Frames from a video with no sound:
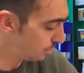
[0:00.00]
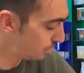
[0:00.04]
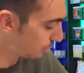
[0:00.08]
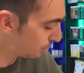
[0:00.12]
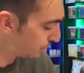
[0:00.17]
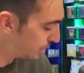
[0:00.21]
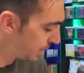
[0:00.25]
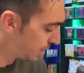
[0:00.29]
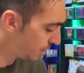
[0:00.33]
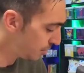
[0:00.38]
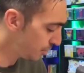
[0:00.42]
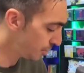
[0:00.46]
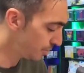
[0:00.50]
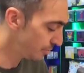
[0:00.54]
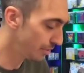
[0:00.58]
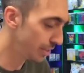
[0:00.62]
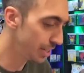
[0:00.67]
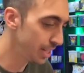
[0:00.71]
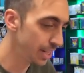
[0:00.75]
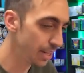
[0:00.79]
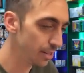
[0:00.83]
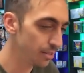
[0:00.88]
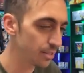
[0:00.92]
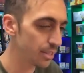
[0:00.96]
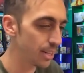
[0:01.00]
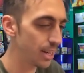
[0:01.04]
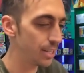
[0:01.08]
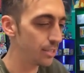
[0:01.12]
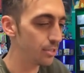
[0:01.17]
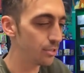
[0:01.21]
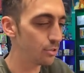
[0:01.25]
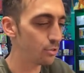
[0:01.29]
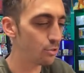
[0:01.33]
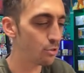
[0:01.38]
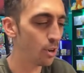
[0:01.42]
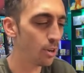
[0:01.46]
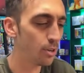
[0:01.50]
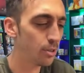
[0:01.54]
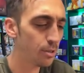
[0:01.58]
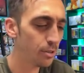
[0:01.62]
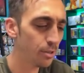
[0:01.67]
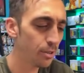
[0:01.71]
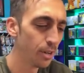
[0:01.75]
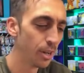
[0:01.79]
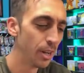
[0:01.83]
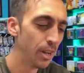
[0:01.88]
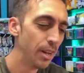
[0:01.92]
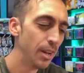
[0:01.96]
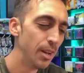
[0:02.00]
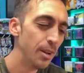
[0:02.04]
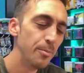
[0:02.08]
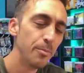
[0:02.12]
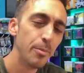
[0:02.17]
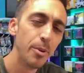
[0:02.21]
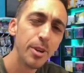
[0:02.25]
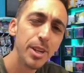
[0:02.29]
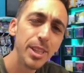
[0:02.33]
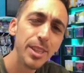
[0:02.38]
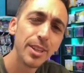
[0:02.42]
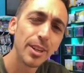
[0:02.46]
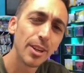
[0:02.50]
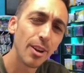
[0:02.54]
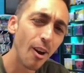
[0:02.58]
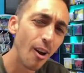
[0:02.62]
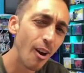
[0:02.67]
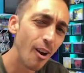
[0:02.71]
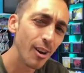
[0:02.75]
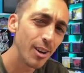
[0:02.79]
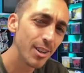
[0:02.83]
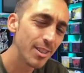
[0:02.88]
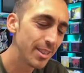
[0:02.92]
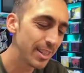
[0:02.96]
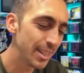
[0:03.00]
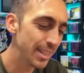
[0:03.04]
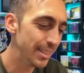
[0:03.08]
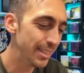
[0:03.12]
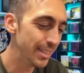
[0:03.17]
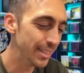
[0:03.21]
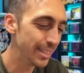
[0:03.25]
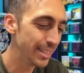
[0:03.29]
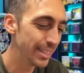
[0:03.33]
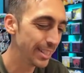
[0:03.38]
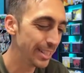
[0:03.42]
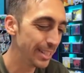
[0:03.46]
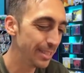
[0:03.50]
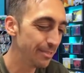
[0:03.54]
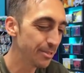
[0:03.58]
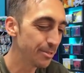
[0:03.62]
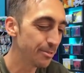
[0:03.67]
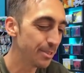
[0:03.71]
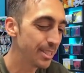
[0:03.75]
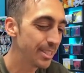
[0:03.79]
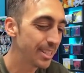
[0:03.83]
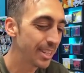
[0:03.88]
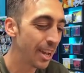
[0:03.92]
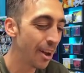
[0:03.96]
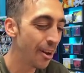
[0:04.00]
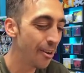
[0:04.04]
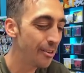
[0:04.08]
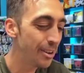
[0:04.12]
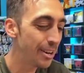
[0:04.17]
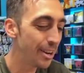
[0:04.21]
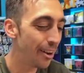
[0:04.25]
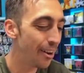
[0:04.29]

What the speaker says: 300 videos and I struggle putting the cards in the sleeves. What's going